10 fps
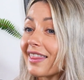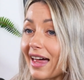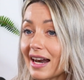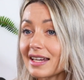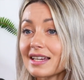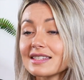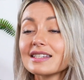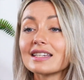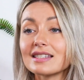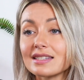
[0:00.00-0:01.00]
that
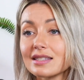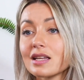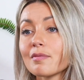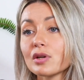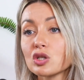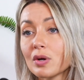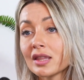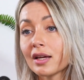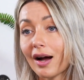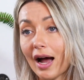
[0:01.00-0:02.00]
is consistent
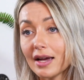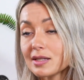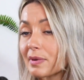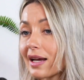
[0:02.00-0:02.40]
between the eyes,